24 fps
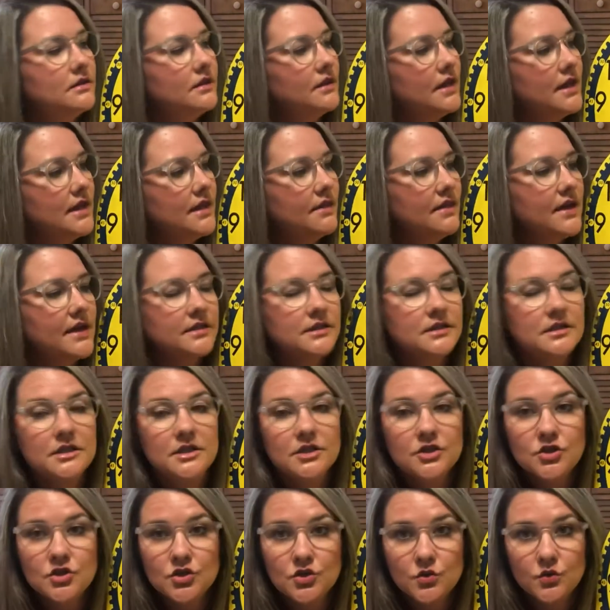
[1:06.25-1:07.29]
and that's the
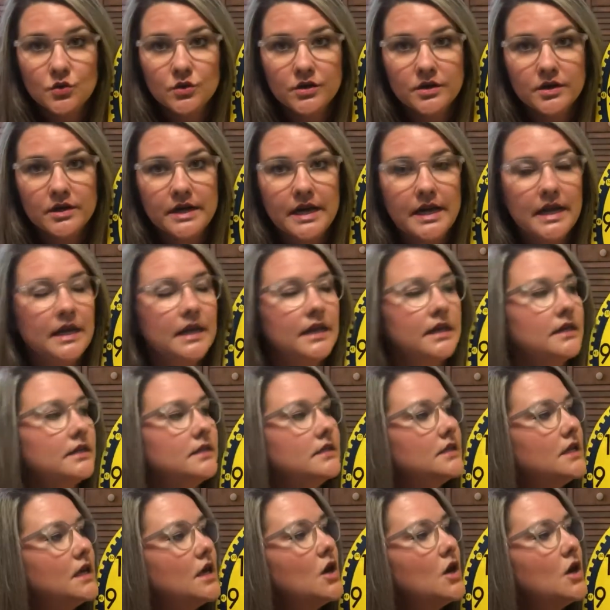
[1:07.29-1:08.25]
shorter hand.